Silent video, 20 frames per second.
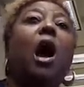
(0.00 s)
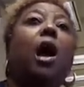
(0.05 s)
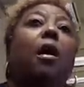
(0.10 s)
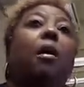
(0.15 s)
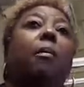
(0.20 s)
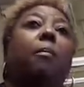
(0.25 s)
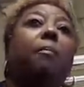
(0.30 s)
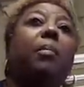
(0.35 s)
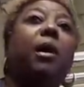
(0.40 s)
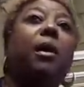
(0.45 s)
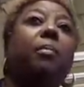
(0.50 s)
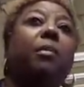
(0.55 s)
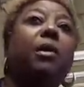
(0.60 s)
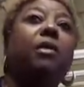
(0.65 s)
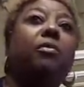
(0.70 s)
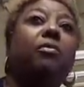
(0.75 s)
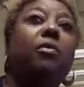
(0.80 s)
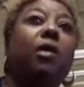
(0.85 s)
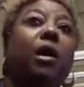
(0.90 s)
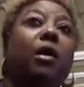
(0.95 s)
Our
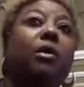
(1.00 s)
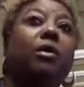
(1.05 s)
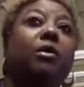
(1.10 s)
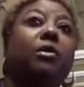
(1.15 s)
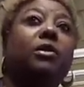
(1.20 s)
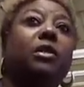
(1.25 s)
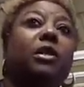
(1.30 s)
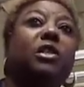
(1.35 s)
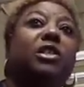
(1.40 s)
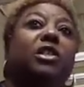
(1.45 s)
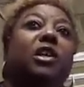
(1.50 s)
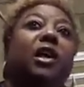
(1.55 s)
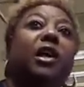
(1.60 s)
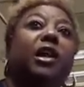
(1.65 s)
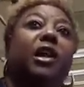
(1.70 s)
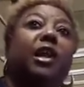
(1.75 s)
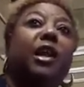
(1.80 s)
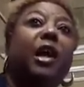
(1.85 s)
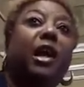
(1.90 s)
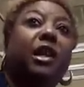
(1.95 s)
public records is
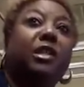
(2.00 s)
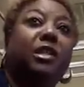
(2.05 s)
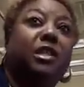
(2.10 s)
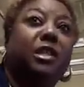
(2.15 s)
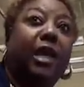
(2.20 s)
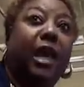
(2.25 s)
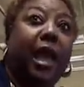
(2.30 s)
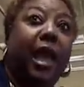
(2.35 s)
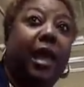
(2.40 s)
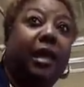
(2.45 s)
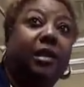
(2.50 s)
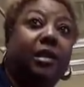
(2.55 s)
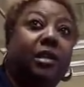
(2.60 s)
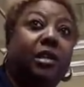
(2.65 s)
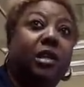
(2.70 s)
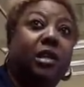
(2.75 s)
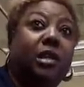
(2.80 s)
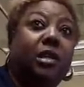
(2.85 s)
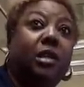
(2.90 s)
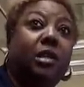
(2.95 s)
done in our DAC,
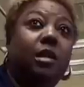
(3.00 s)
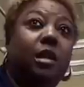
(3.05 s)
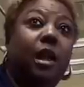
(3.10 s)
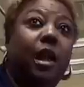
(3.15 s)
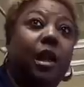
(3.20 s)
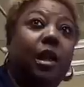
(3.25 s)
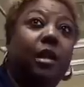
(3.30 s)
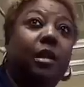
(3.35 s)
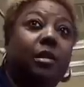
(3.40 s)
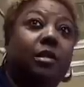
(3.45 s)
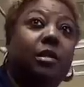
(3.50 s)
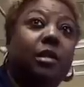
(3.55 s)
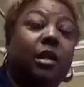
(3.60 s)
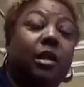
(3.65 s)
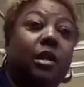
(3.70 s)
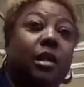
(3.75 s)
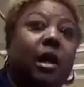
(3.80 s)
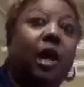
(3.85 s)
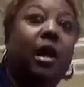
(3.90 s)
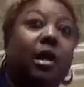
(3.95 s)

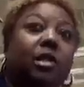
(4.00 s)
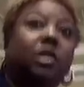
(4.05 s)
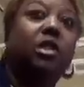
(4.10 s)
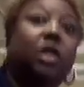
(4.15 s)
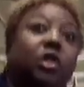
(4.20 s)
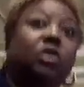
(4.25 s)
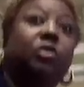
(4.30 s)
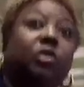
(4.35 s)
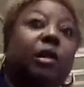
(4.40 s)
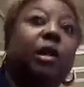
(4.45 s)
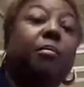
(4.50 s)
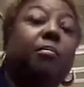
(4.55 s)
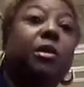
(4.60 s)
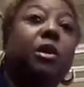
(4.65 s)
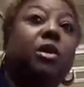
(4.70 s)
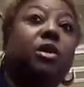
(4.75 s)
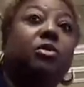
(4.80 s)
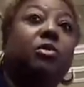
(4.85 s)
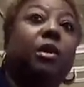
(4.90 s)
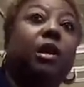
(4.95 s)
D-A-C, our okay. District
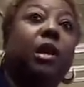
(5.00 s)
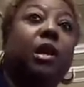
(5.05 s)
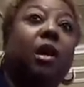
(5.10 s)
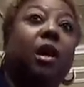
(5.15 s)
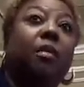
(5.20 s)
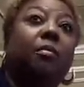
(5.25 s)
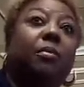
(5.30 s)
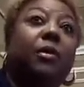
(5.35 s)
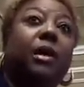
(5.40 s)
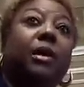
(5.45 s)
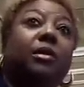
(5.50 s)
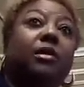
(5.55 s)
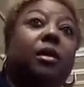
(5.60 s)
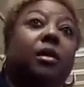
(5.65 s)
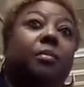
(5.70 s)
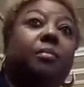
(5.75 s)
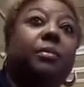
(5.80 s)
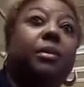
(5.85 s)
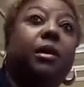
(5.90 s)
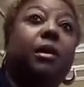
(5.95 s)
Administrative Complex
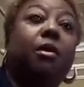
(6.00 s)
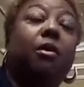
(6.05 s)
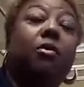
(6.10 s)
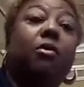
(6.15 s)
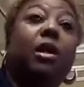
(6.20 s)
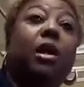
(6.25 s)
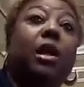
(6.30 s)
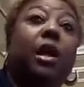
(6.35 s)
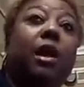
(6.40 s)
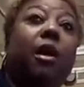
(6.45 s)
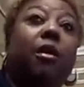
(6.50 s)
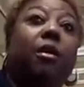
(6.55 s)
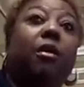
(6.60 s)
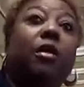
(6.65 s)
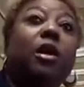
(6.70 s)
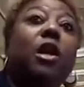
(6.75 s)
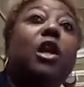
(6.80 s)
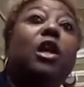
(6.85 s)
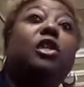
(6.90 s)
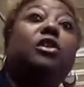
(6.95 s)
up there on
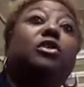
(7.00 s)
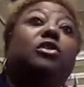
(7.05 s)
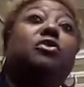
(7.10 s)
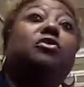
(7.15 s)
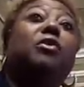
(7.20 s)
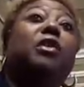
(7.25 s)
Clara. So you're